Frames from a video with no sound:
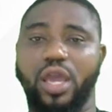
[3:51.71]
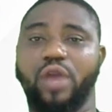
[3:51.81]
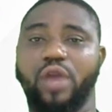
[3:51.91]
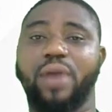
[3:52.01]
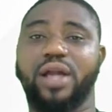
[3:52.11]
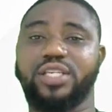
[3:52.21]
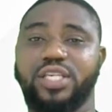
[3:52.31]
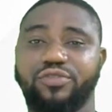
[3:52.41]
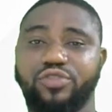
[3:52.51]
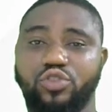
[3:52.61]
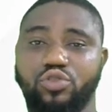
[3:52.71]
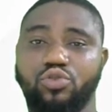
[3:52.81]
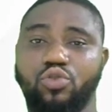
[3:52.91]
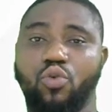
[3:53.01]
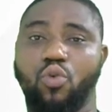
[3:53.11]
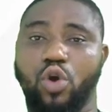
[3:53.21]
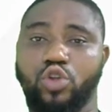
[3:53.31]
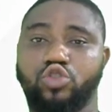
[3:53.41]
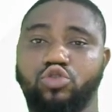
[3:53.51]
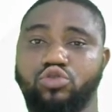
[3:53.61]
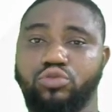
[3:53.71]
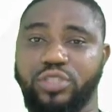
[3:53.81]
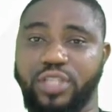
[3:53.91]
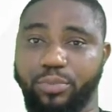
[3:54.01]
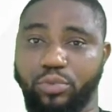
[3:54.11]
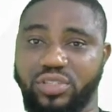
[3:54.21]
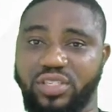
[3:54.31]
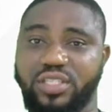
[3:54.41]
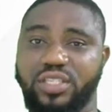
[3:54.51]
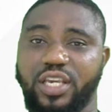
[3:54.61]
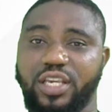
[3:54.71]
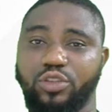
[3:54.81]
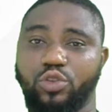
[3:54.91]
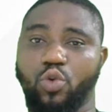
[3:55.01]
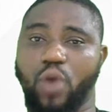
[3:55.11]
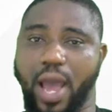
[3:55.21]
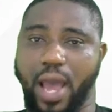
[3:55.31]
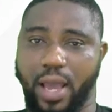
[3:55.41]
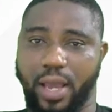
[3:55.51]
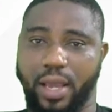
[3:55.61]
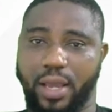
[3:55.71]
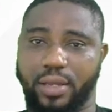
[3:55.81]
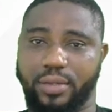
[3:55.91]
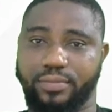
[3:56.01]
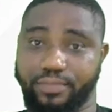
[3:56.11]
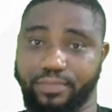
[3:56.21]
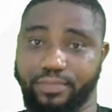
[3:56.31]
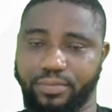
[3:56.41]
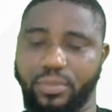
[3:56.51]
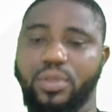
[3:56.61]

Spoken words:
A woman gives you what you deposit into her.